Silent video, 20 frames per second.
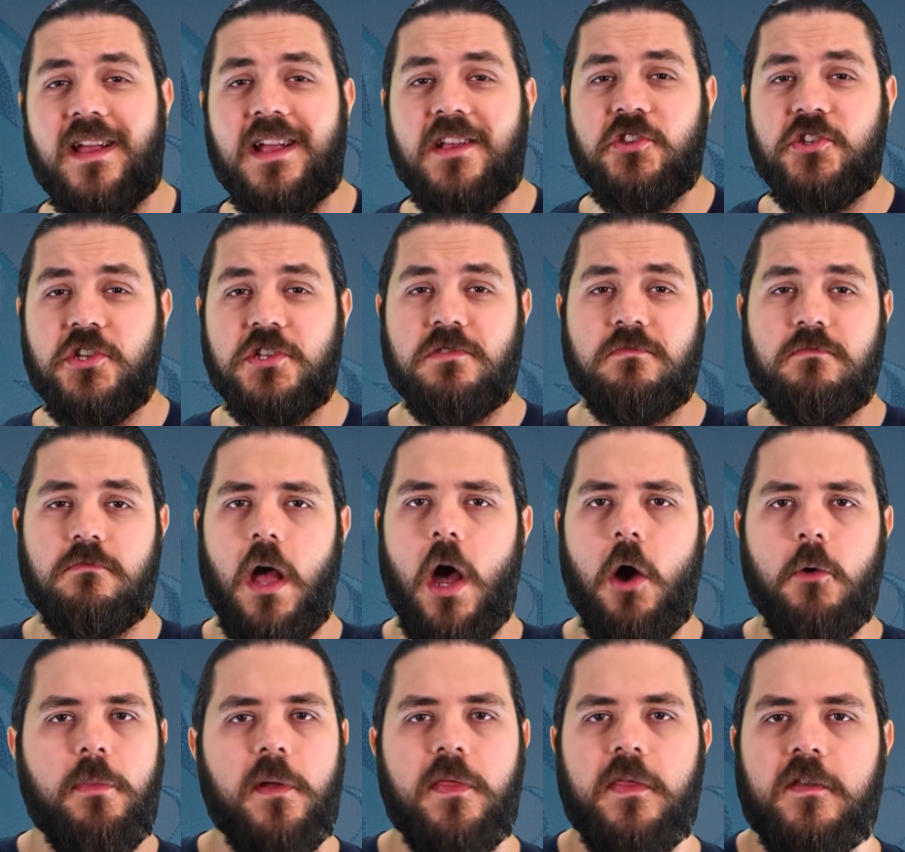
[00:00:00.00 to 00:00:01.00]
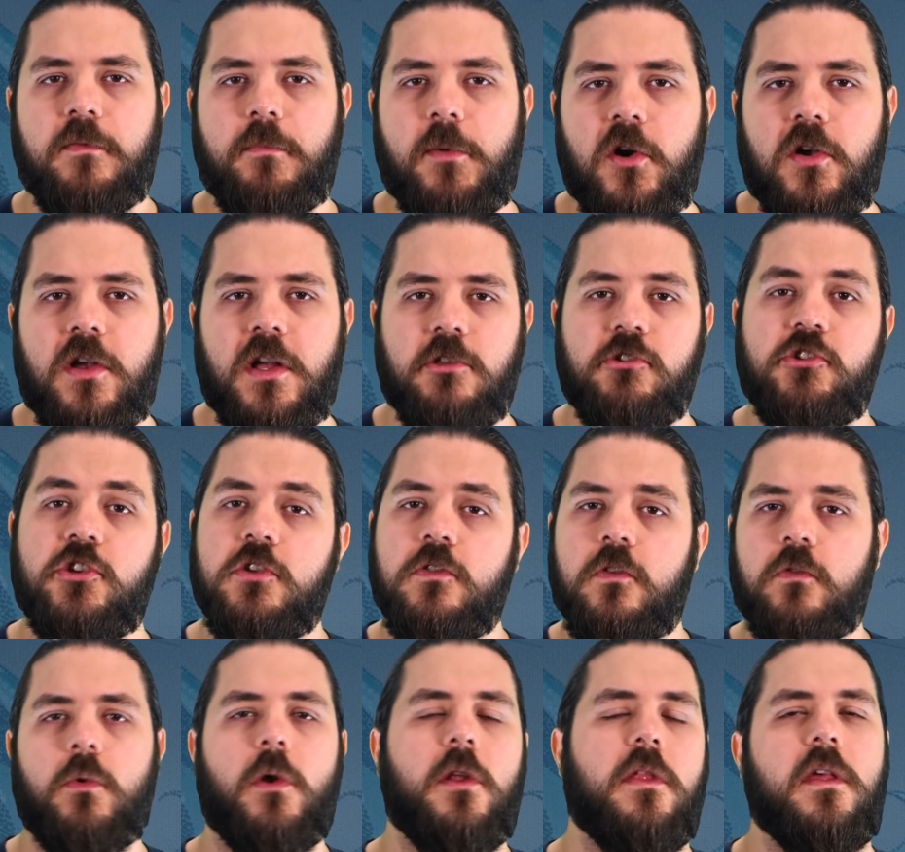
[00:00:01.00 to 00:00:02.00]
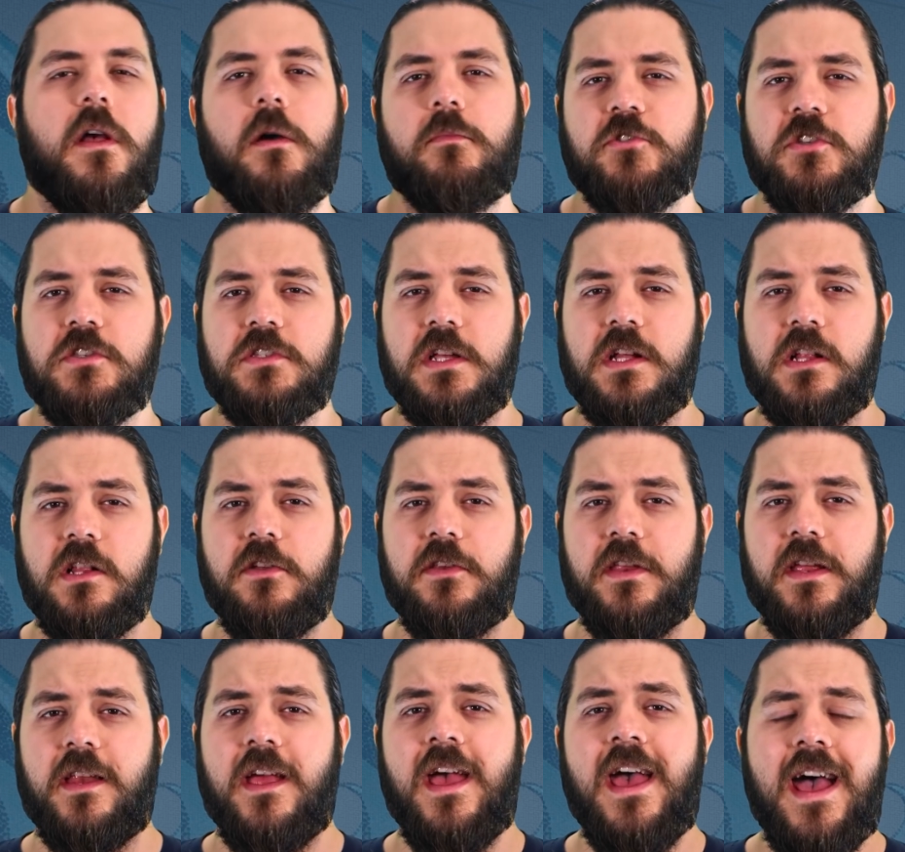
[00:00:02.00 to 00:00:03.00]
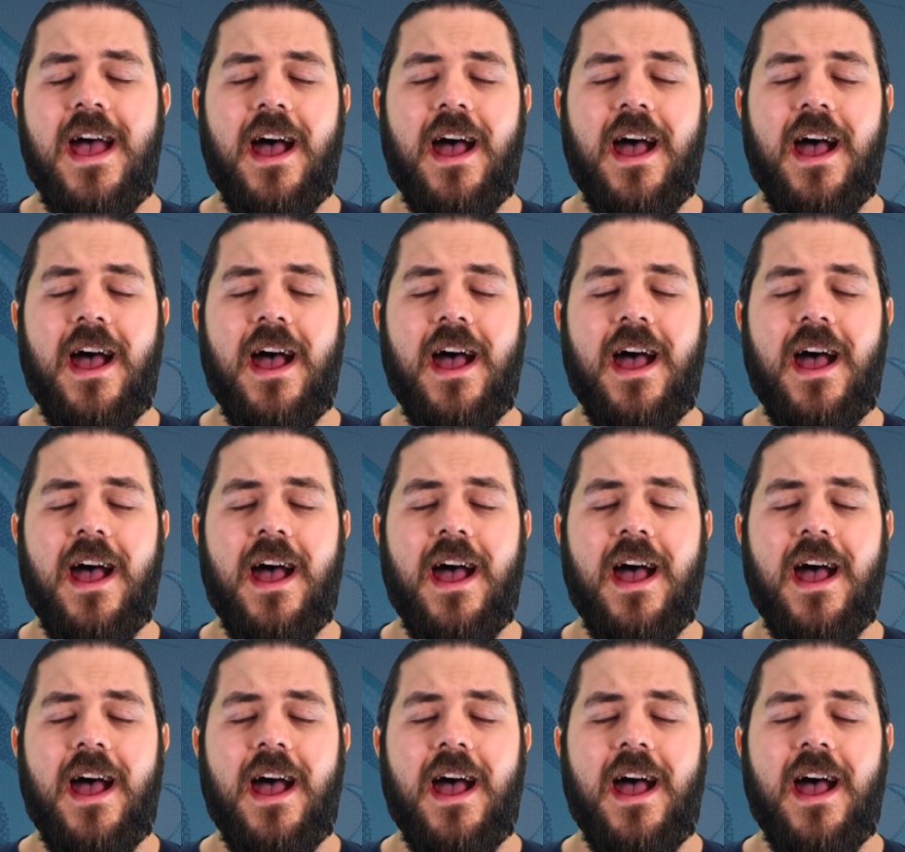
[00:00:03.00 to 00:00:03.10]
I can just open this book and choose one of the options included,